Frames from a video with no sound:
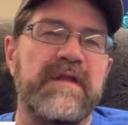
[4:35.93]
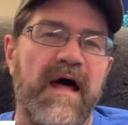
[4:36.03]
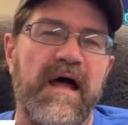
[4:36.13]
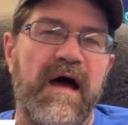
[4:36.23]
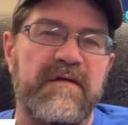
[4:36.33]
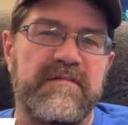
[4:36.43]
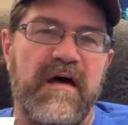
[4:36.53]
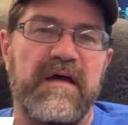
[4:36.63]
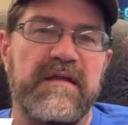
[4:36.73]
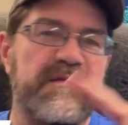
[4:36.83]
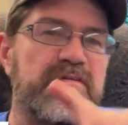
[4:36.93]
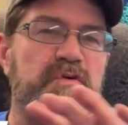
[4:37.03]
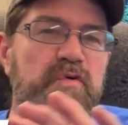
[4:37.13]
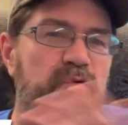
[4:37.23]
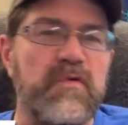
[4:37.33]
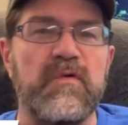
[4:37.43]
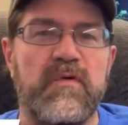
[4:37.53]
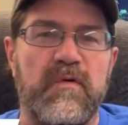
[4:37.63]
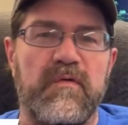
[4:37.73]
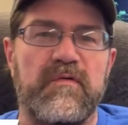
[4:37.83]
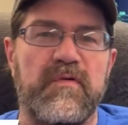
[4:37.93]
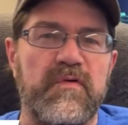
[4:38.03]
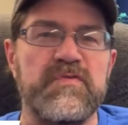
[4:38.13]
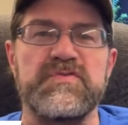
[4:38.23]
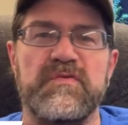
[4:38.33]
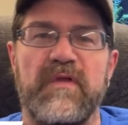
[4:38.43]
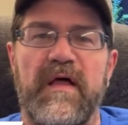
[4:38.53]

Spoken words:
dioxide is a crucial